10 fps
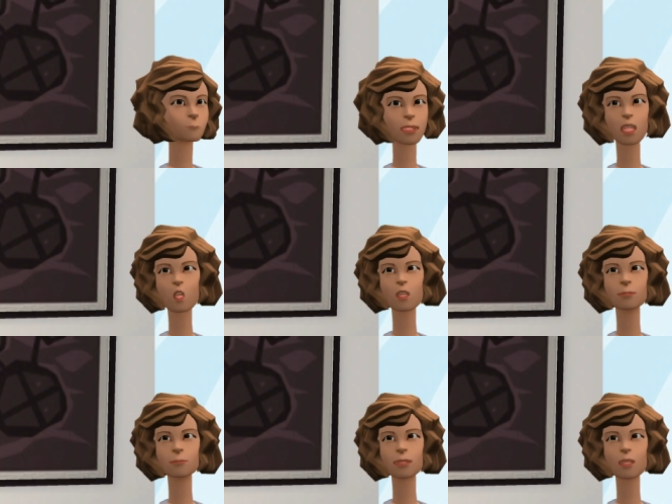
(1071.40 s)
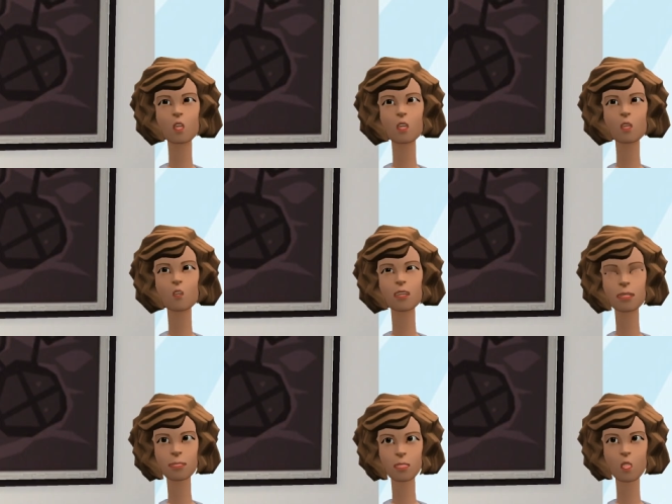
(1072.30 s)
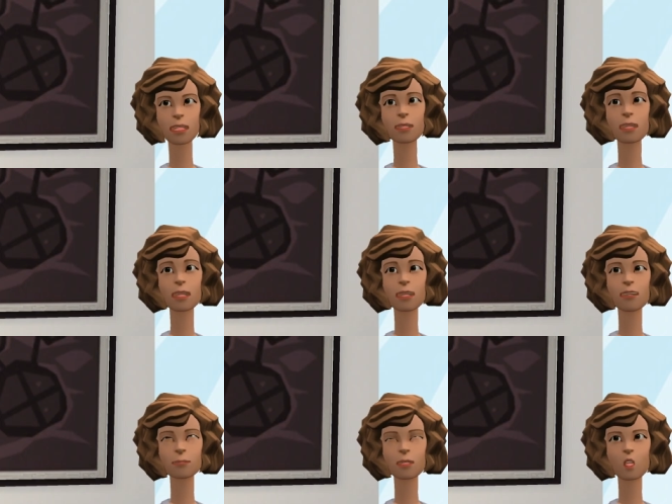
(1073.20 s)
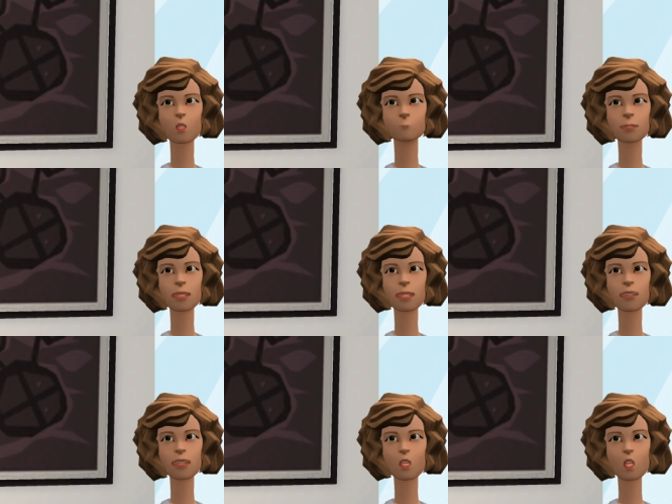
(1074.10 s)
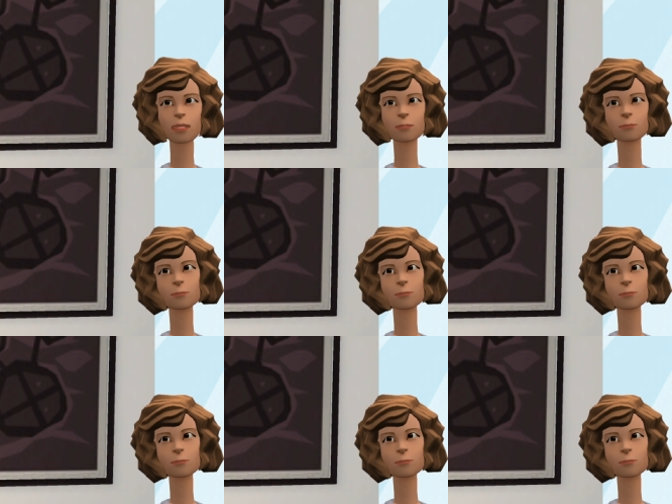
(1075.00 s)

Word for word: Now, I want to first look at things from God's point of view.